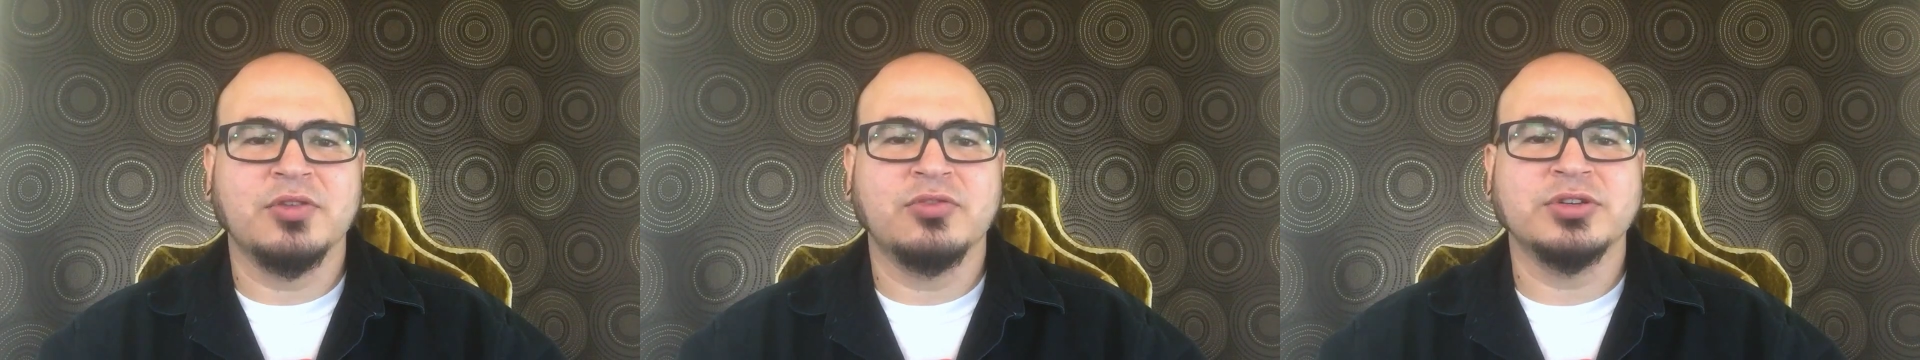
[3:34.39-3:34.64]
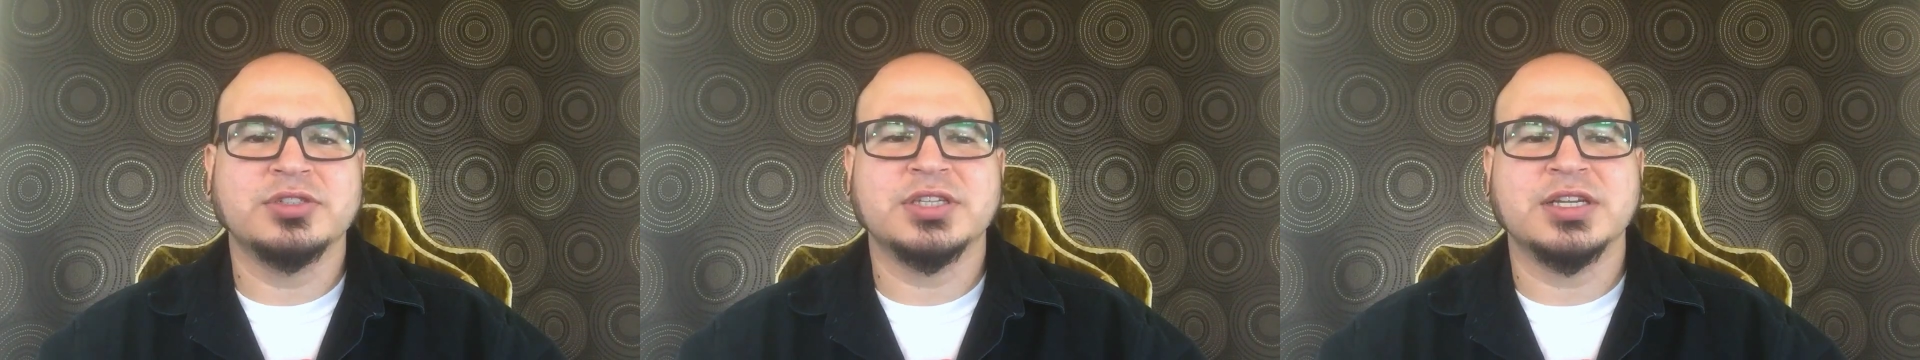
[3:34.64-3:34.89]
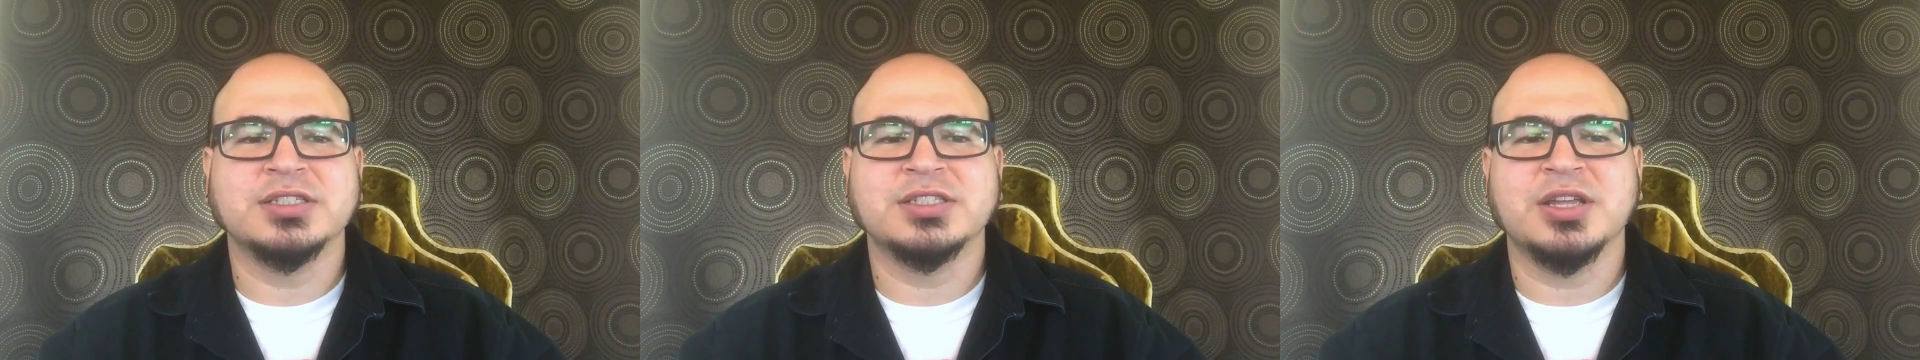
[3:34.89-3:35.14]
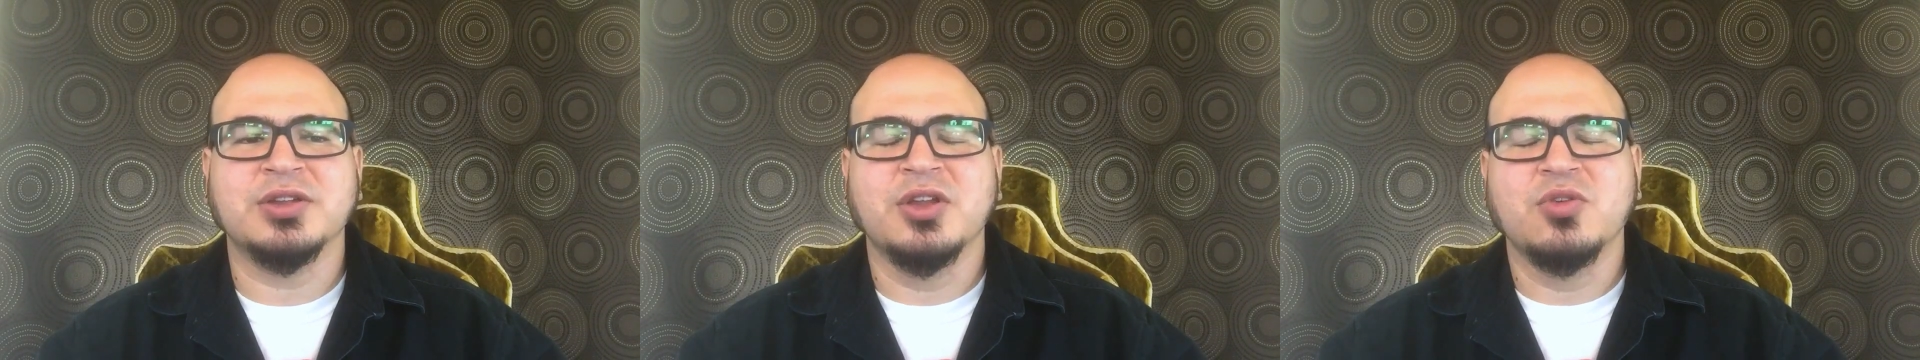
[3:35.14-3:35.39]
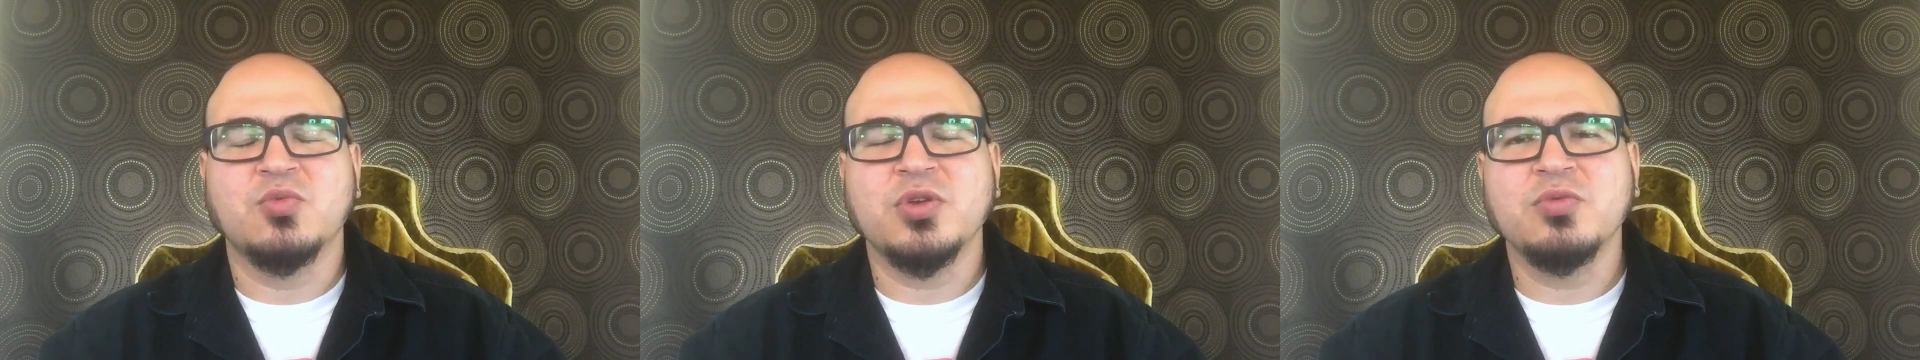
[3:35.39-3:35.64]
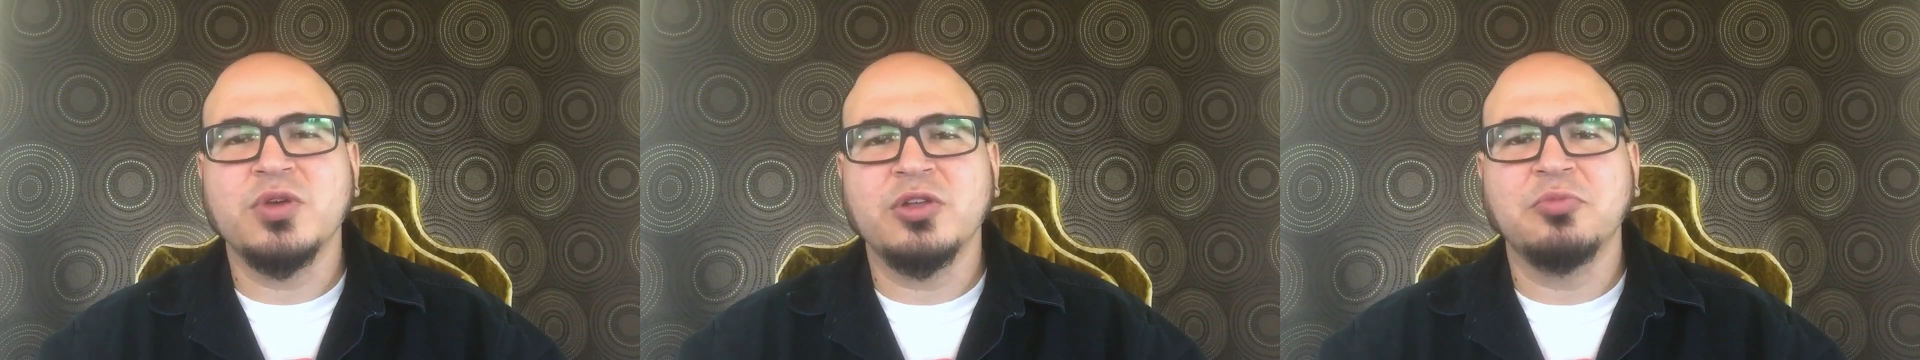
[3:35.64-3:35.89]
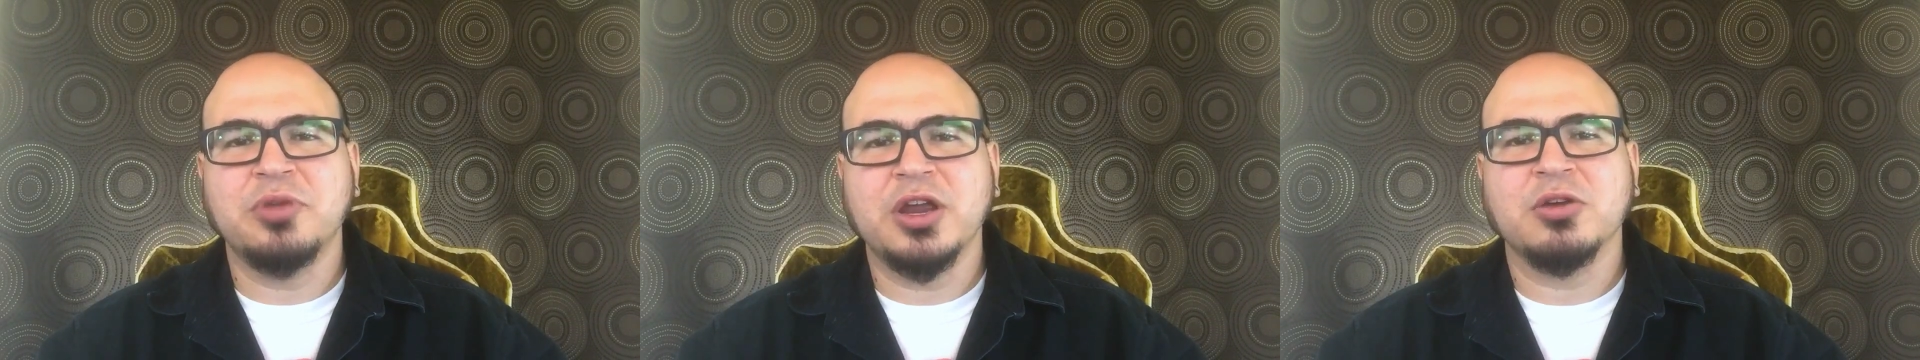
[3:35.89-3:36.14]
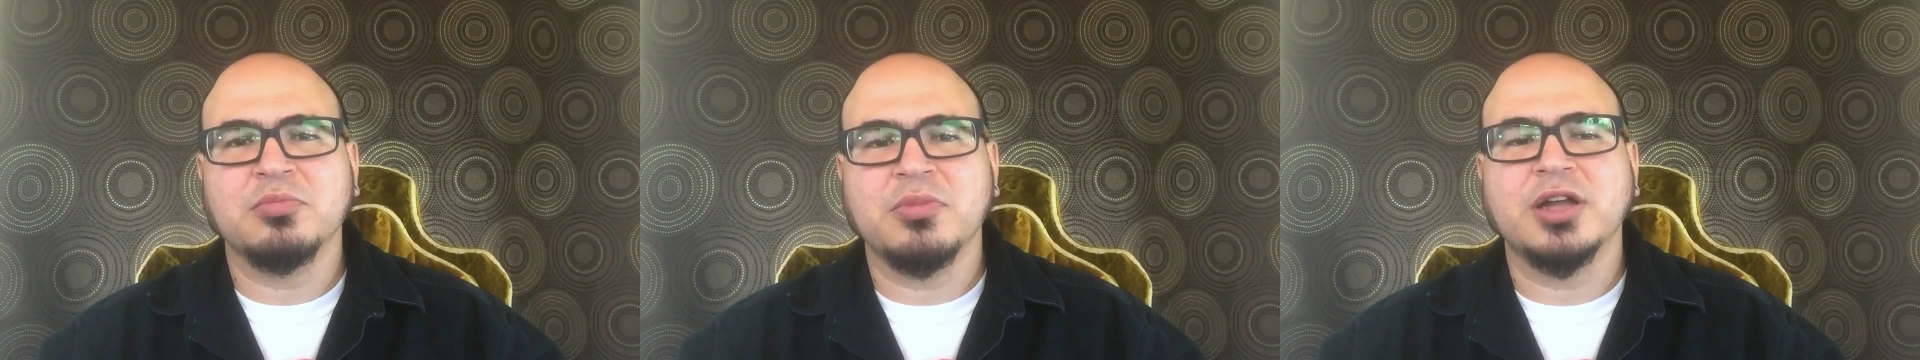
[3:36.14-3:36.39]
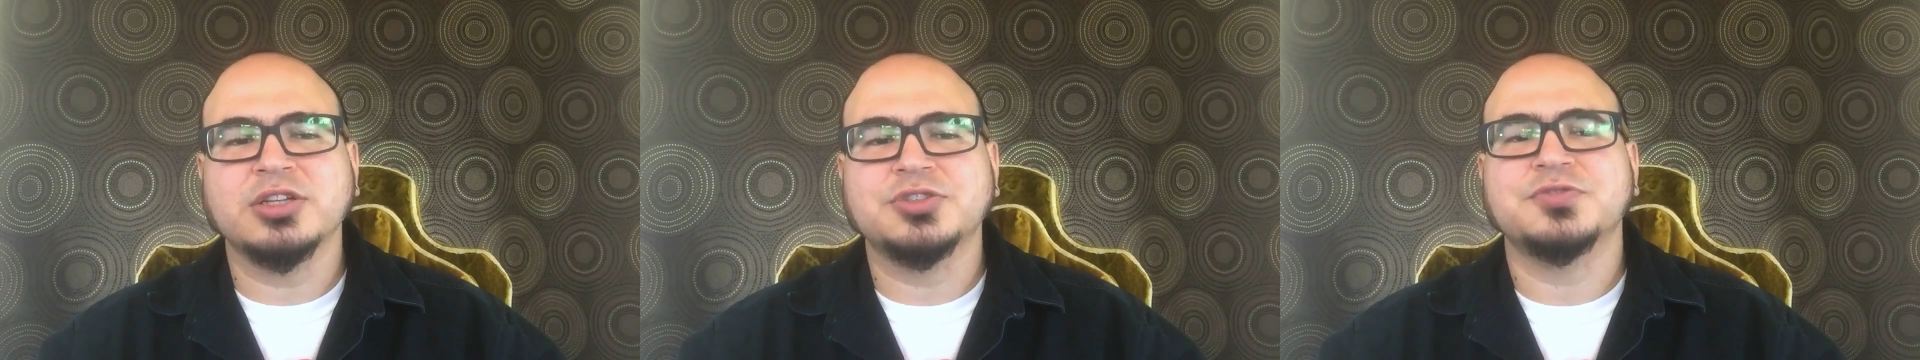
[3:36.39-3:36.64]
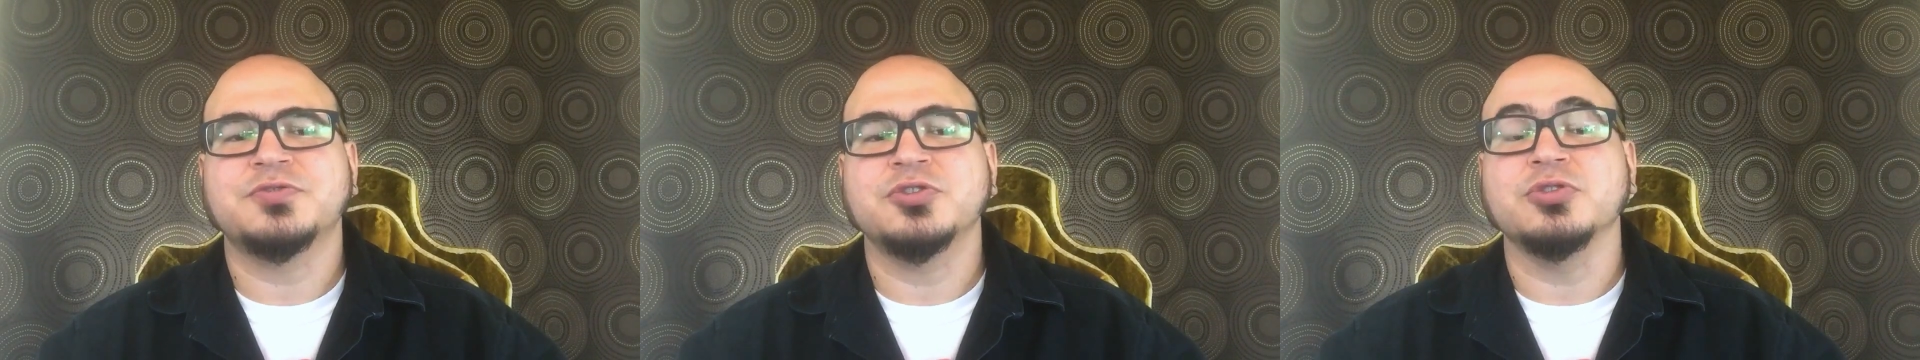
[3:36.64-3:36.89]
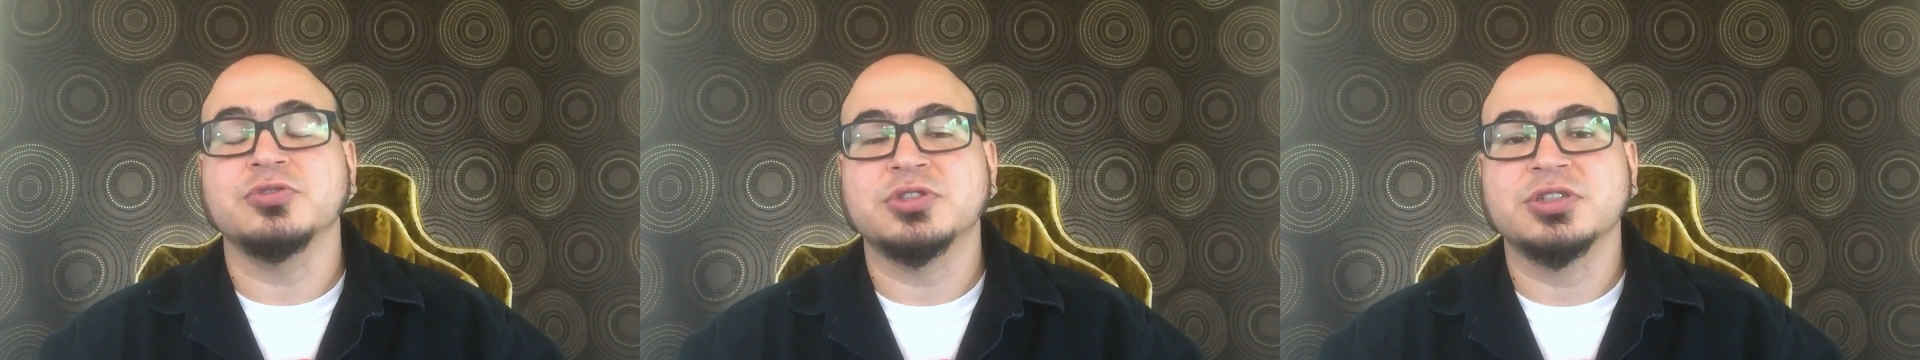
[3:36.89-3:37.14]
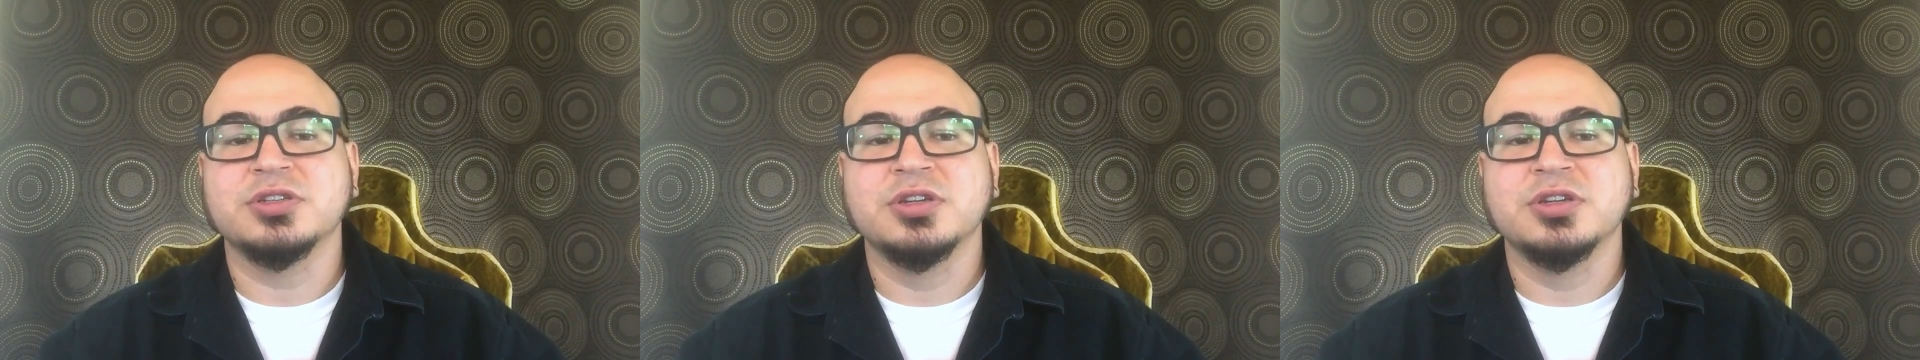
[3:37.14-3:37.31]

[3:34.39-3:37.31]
the verse says that we will bear much fruit.